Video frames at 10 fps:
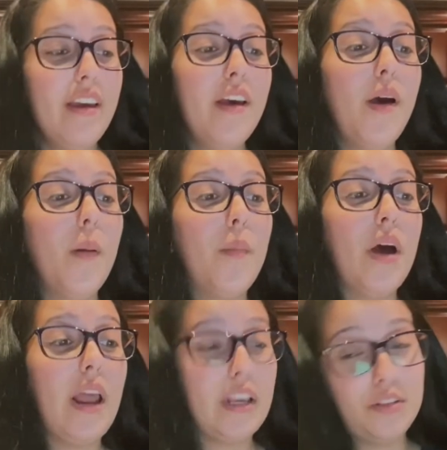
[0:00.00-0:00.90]
But
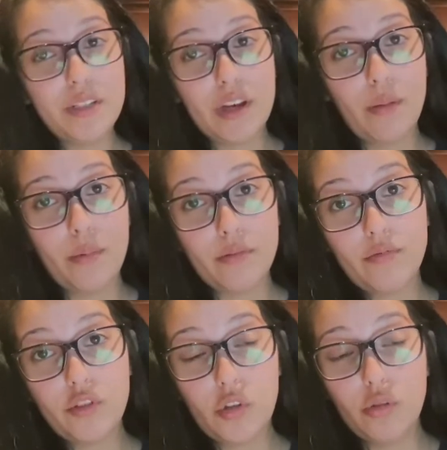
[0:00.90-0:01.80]
as you can tell, I'm
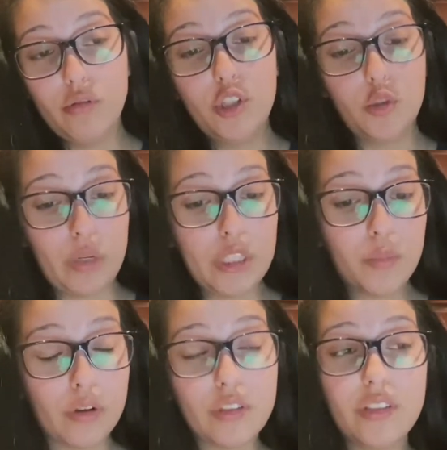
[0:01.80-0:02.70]
a huge sweets
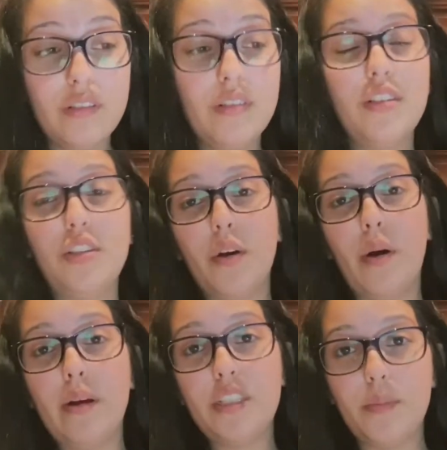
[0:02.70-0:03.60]
person, so I
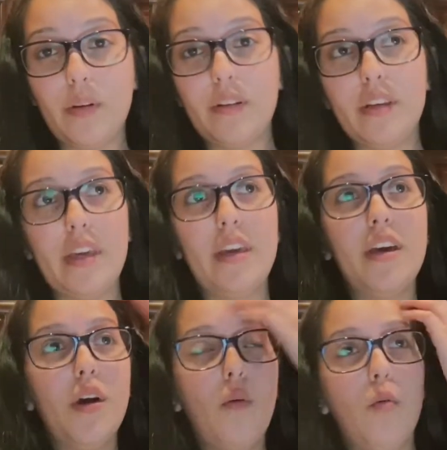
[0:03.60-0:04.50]
typically
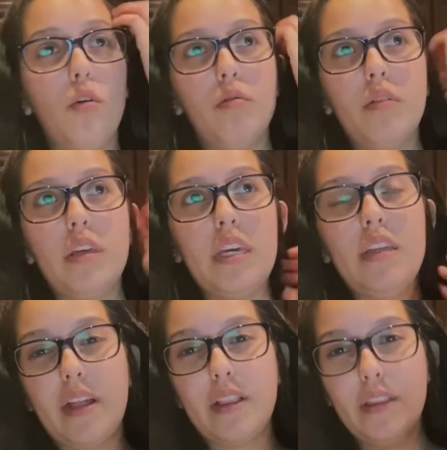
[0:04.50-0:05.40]
will eat
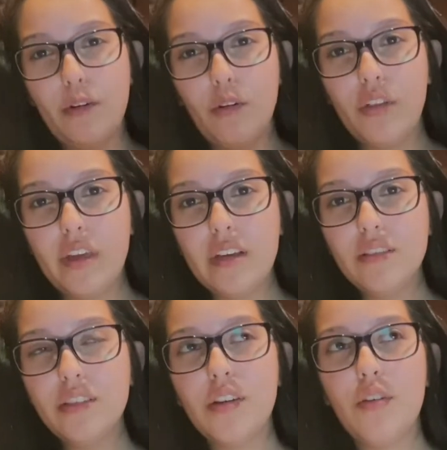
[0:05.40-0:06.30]
like little things
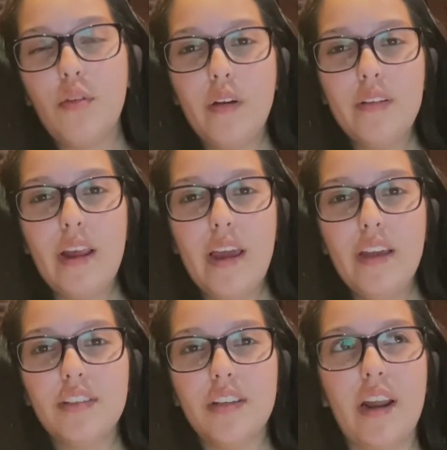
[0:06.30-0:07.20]
throughout the day
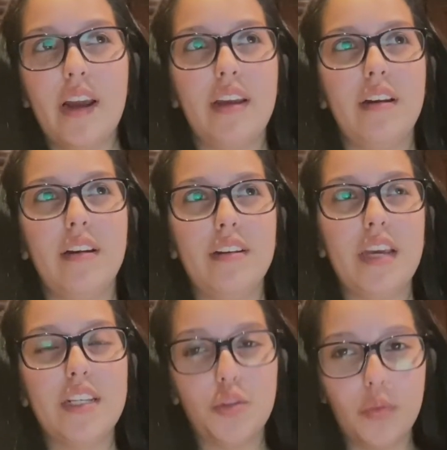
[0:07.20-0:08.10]
so that I can
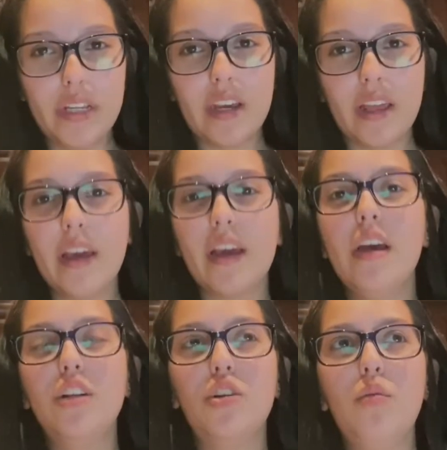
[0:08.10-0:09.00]
get sweets. I like
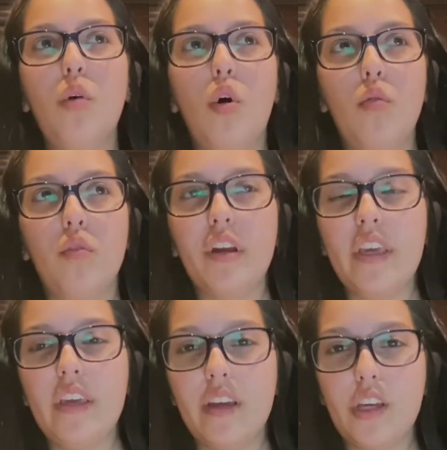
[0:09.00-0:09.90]
don't
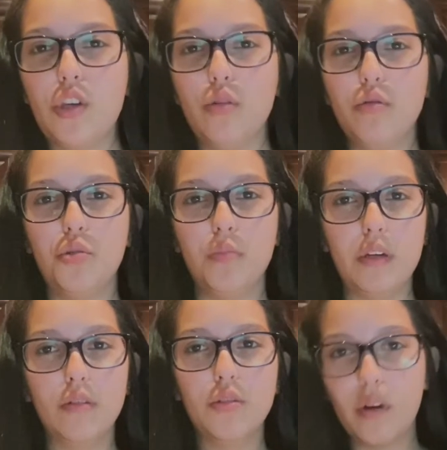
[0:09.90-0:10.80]
overeat like huge
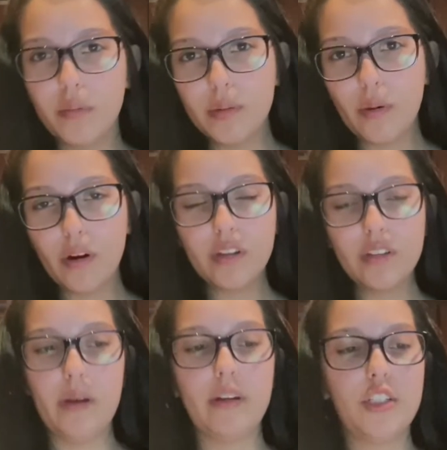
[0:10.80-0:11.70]
meals while I'm in the parks.
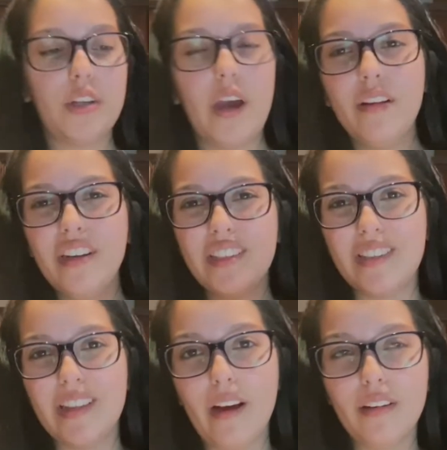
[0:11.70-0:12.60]
I just kind of like
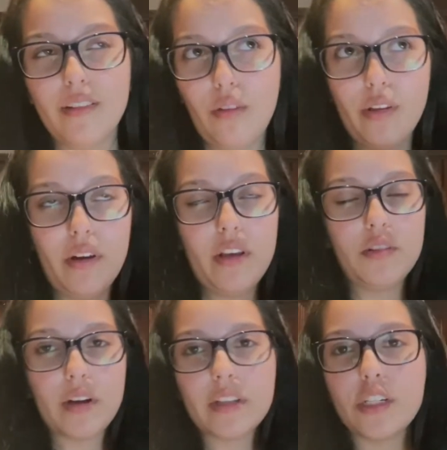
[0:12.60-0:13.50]
snack throughout the day so I
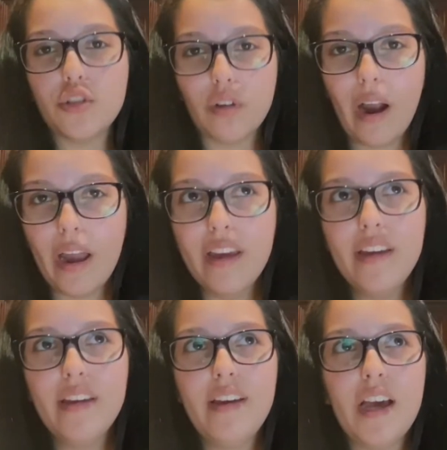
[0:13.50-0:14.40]
can like try
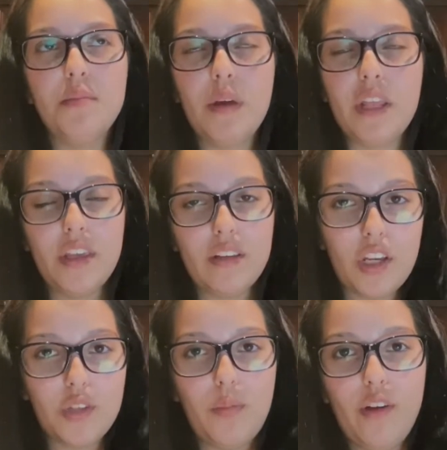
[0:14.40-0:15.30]
as many things
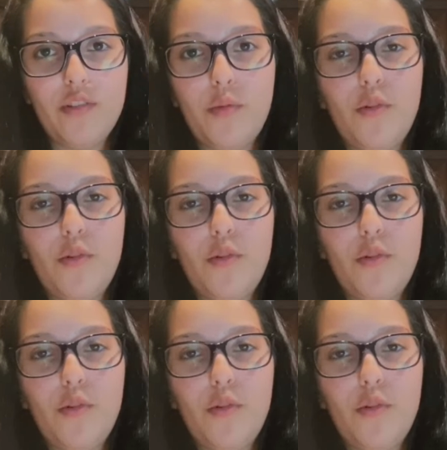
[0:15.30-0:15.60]
as possible.